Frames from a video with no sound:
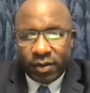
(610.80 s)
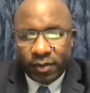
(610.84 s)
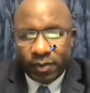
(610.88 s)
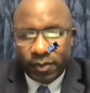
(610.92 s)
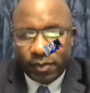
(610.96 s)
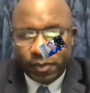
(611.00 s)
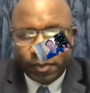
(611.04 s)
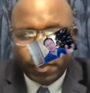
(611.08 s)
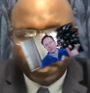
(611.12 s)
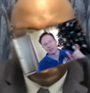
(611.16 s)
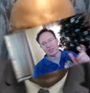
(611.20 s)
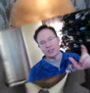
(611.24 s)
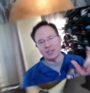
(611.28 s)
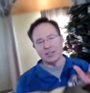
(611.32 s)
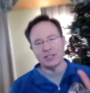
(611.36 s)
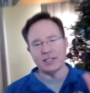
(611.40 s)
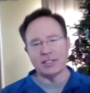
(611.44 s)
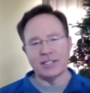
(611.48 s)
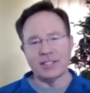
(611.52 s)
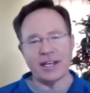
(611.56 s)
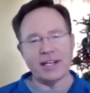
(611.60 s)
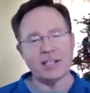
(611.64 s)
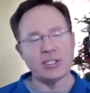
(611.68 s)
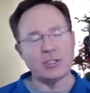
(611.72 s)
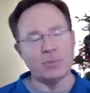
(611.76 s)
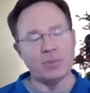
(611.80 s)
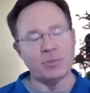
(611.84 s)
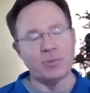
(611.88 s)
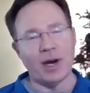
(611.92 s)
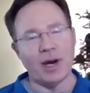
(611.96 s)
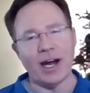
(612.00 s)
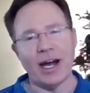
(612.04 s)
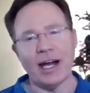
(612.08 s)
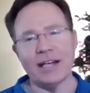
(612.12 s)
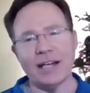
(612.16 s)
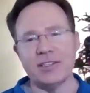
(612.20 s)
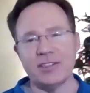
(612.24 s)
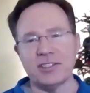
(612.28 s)
Tell us, take us
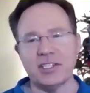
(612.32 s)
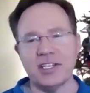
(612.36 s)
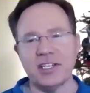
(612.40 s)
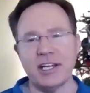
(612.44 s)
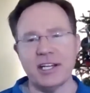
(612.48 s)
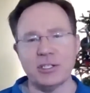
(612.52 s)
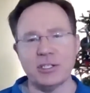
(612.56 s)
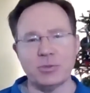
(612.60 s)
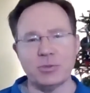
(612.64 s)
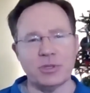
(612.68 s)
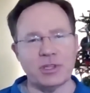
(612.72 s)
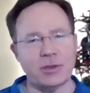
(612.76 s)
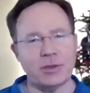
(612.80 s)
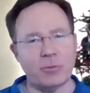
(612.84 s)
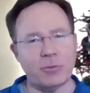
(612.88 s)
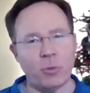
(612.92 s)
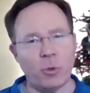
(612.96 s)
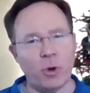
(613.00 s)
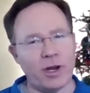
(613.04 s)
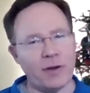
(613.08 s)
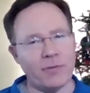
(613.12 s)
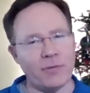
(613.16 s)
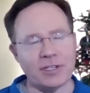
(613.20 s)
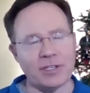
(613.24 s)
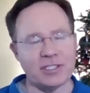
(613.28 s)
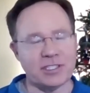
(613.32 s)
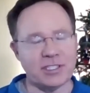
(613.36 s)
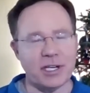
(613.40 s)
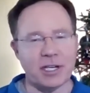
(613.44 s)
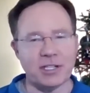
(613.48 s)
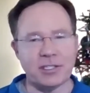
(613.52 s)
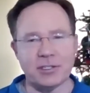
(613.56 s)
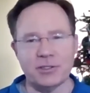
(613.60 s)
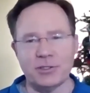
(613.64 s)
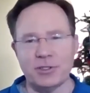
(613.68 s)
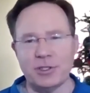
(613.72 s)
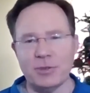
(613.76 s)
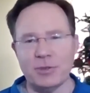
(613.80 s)
behind the scenes with whatever
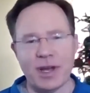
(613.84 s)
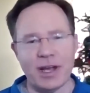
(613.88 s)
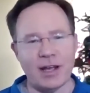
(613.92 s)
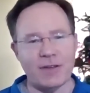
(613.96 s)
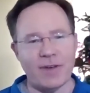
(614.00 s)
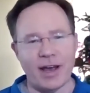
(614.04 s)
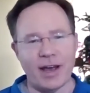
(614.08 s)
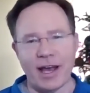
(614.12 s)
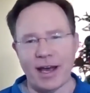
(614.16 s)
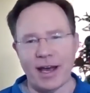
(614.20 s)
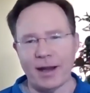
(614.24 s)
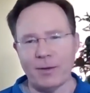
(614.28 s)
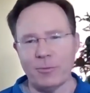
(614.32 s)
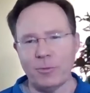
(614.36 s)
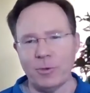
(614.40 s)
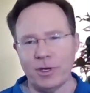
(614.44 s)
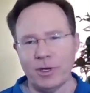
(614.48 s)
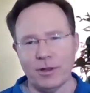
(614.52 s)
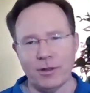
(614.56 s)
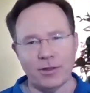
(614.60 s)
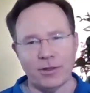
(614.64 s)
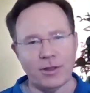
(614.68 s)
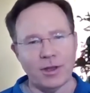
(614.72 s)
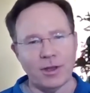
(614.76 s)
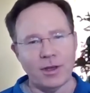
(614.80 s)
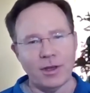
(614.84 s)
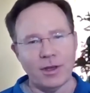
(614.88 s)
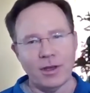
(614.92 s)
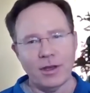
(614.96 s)
discussions you may have had with